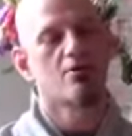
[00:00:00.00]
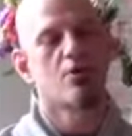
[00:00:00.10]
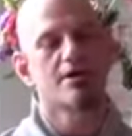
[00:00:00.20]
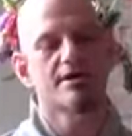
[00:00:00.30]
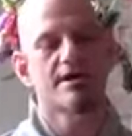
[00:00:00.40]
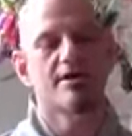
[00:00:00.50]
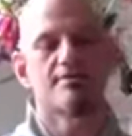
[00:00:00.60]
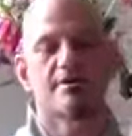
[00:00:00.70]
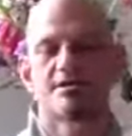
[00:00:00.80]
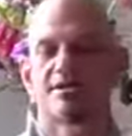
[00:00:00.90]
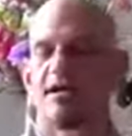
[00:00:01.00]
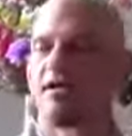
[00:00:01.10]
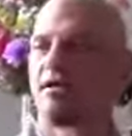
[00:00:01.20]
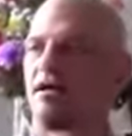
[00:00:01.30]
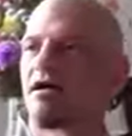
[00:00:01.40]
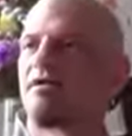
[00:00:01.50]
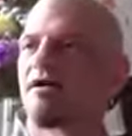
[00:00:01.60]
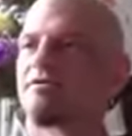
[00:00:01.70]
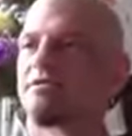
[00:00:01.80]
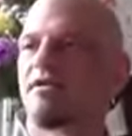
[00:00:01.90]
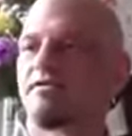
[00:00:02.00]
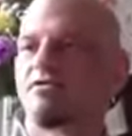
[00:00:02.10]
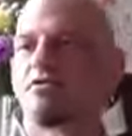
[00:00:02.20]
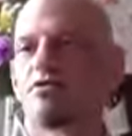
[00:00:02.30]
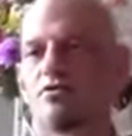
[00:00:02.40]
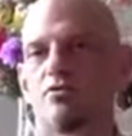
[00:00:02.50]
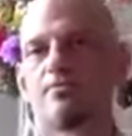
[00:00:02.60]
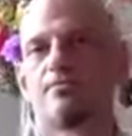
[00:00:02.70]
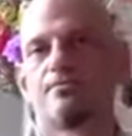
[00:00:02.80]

what can be said, I have said to you.